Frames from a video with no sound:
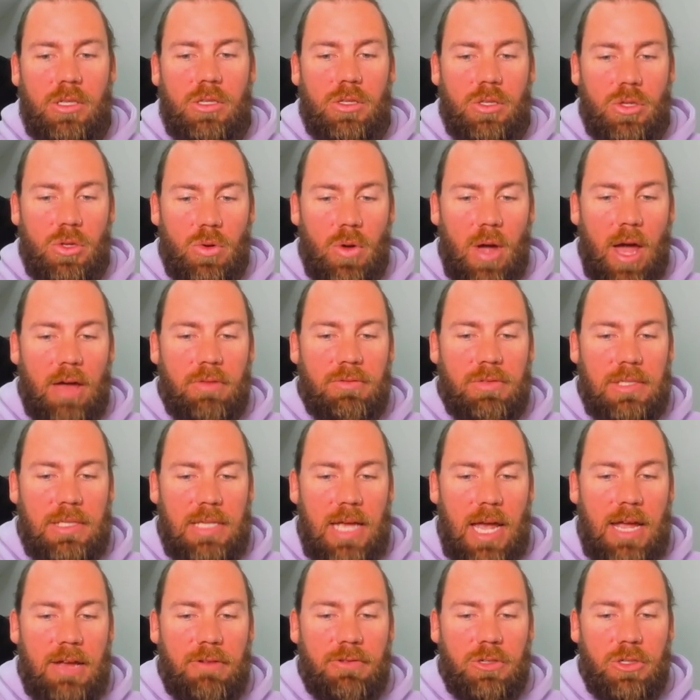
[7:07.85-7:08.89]
You have
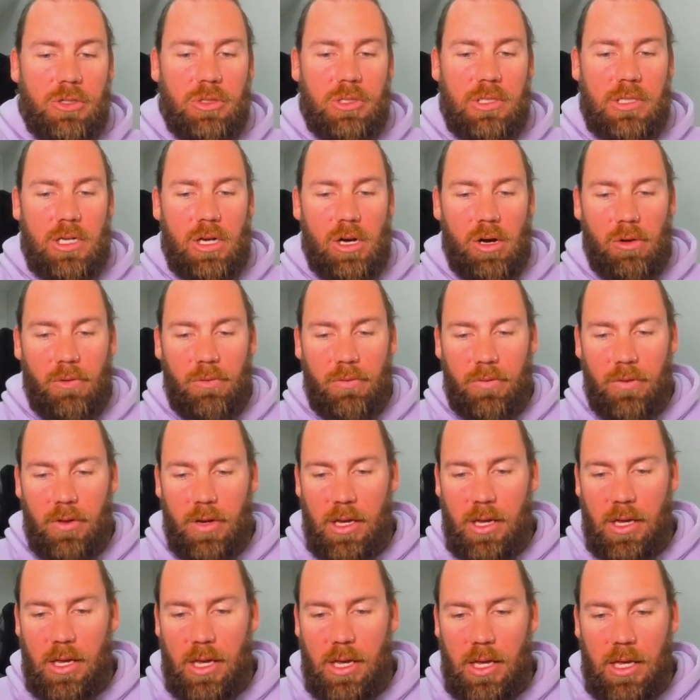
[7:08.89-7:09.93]
saved yourself
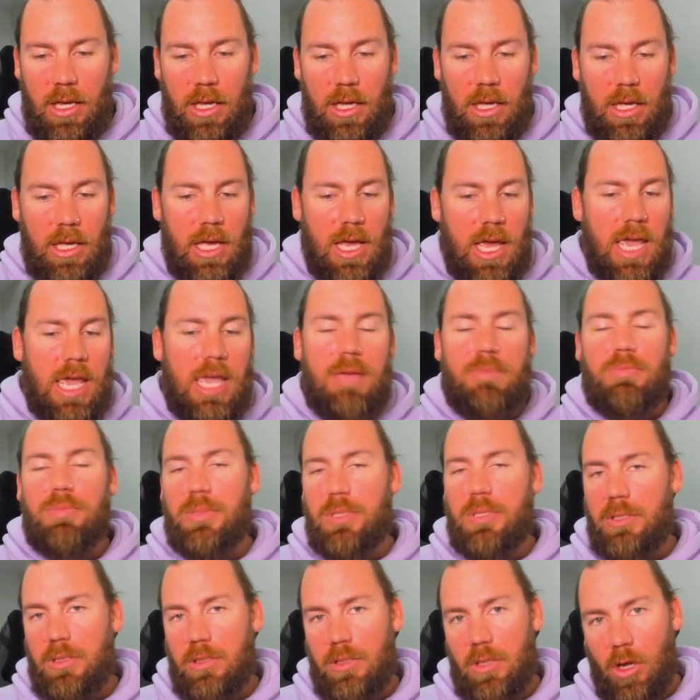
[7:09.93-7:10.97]

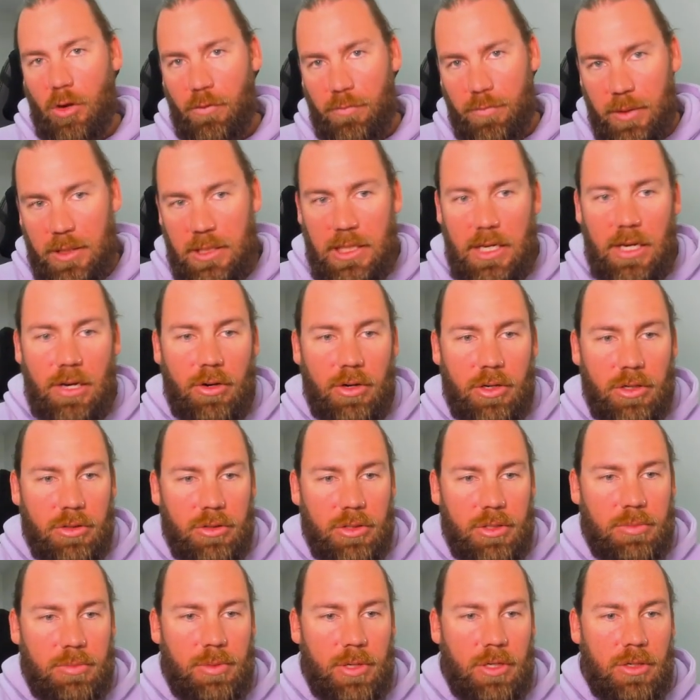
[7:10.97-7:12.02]
heaps of
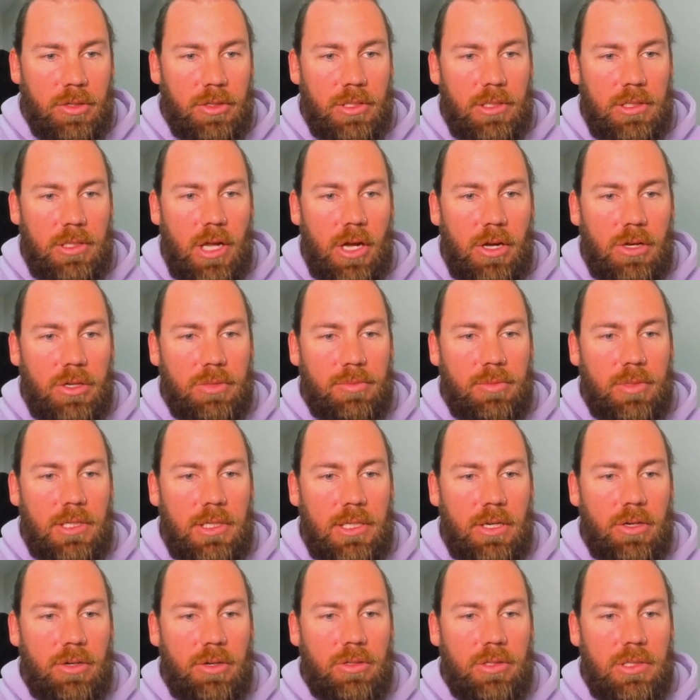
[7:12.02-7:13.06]
materials, because those
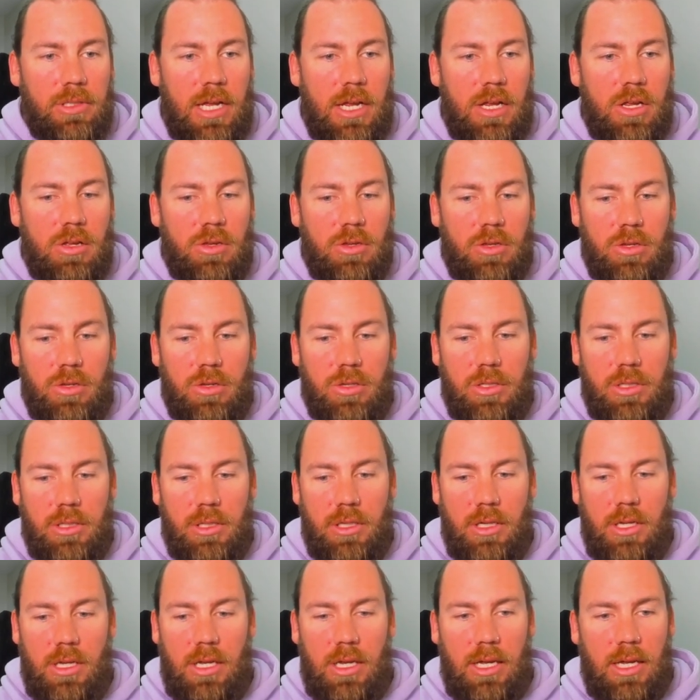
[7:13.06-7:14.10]
materials that you use
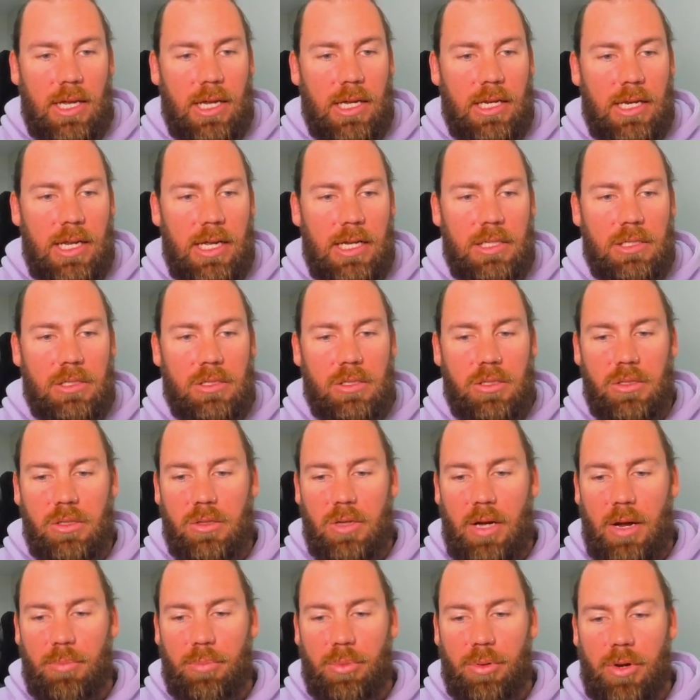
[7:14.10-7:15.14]
in these two
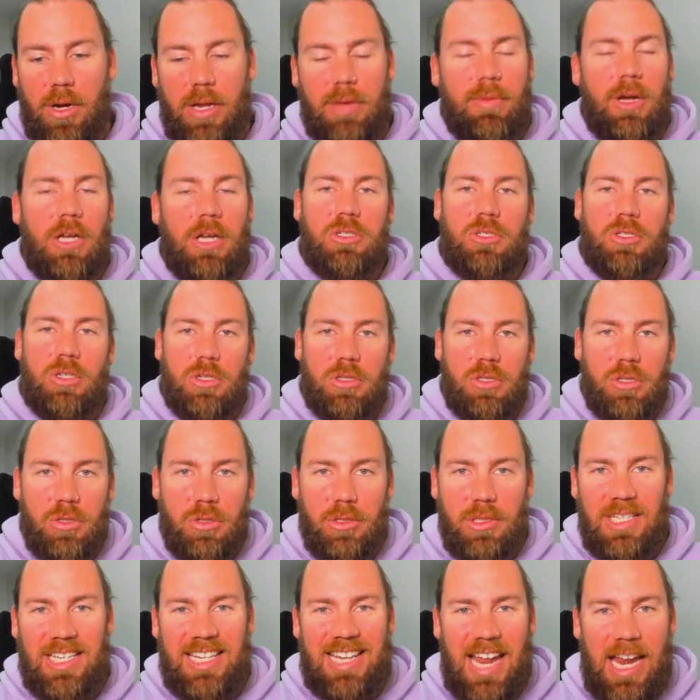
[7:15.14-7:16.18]
are pretty much not
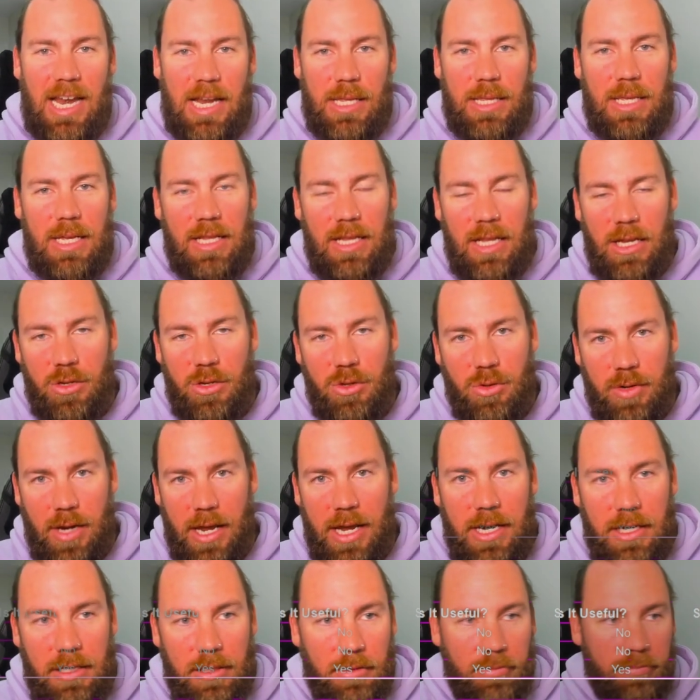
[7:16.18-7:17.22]
used in anything that you need.